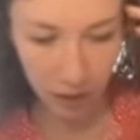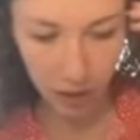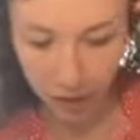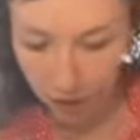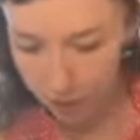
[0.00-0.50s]

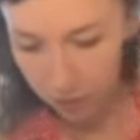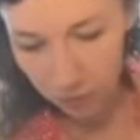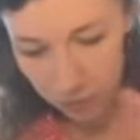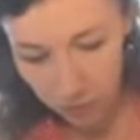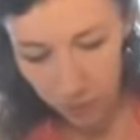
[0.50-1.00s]
Like,
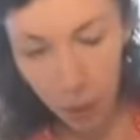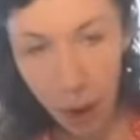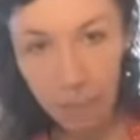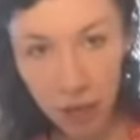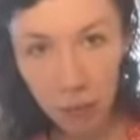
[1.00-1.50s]

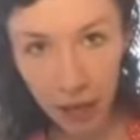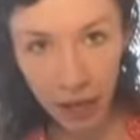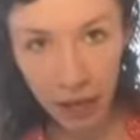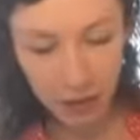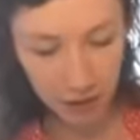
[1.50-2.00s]
pump the
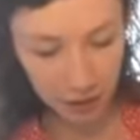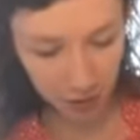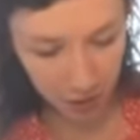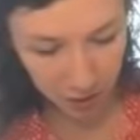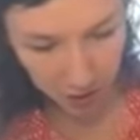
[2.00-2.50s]
brakes.